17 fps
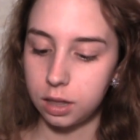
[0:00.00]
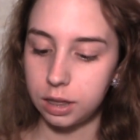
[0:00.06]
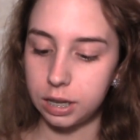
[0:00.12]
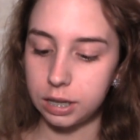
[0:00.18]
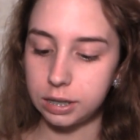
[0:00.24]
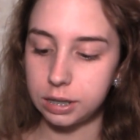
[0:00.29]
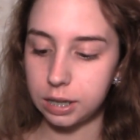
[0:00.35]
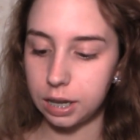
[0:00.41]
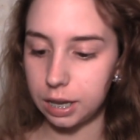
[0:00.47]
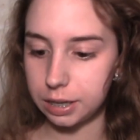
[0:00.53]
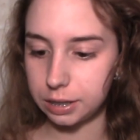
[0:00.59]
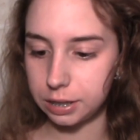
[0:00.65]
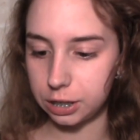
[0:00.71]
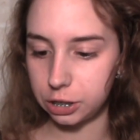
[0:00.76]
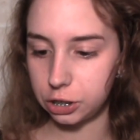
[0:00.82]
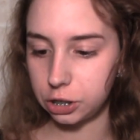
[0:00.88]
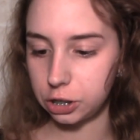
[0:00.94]
This
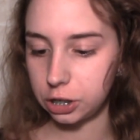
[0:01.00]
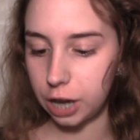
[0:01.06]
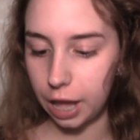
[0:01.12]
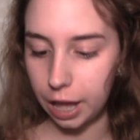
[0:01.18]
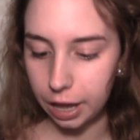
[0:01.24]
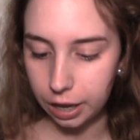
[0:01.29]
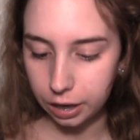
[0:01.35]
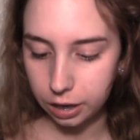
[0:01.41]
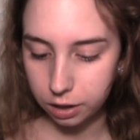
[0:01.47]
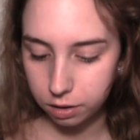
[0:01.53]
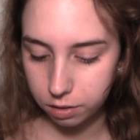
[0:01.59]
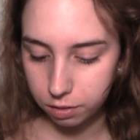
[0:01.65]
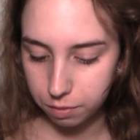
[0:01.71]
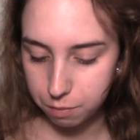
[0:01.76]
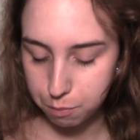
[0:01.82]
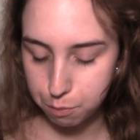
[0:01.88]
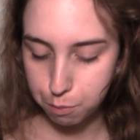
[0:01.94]
is the shade
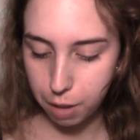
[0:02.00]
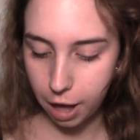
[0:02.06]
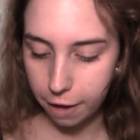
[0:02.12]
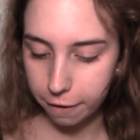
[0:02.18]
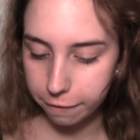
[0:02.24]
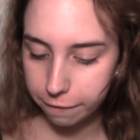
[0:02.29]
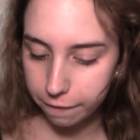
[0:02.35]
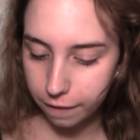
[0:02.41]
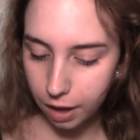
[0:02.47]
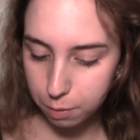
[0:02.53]
Buff,